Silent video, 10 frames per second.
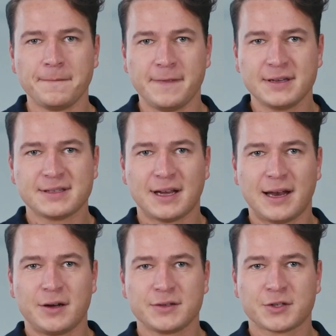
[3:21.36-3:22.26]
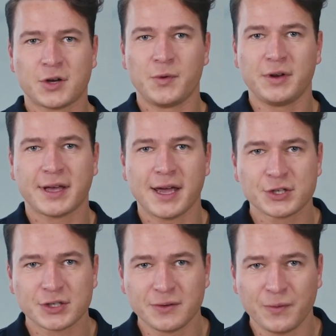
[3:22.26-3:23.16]
This allows
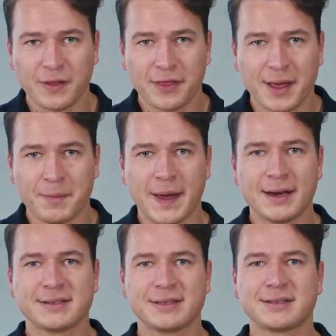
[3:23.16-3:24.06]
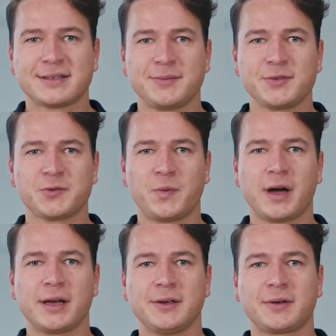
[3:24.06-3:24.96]
communication with embedded systems
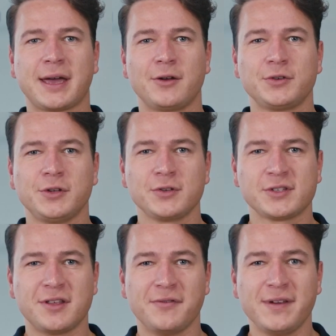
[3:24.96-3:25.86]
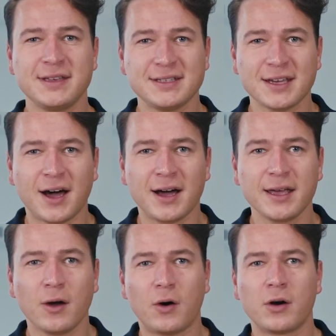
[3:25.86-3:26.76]
where you cannot use the
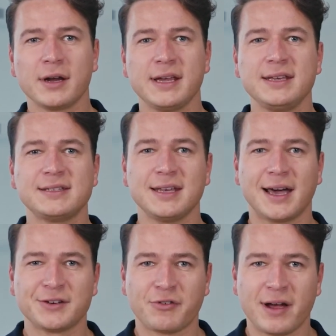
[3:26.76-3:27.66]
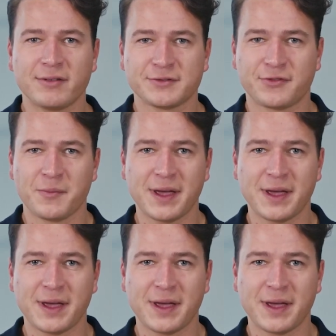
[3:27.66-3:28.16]
VCI or ECI drivers from